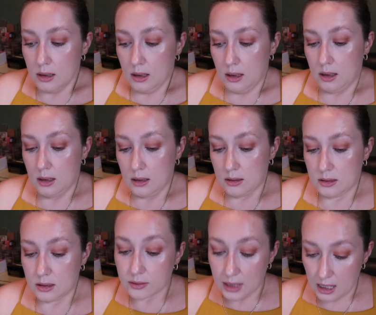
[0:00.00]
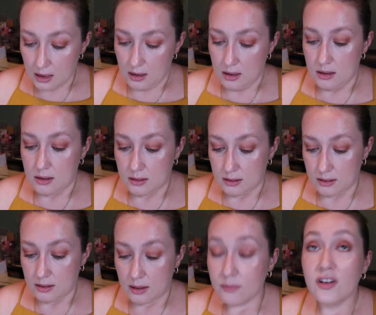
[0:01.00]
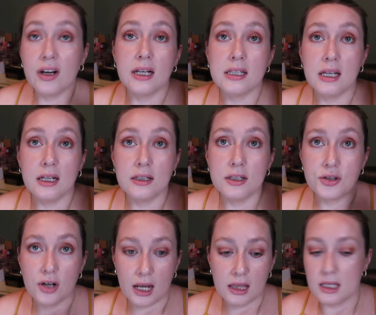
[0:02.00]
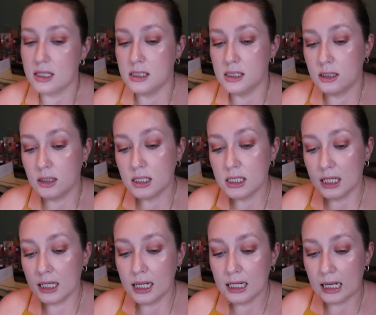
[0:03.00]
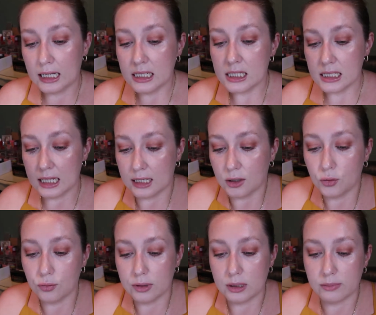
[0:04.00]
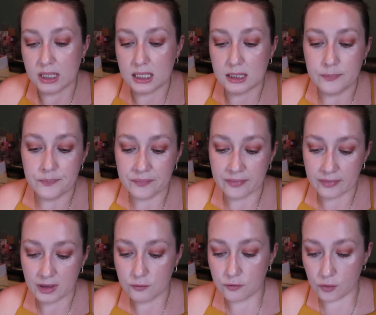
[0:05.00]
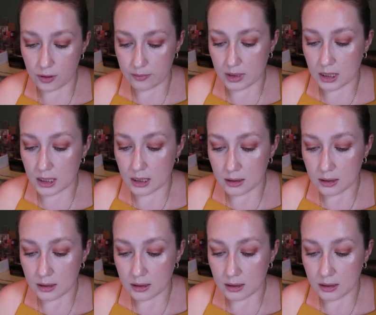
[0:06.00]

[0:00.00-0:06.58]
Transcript: Uh, so yeah, I'm very excited to try this. It looks like a nice like creamy formula.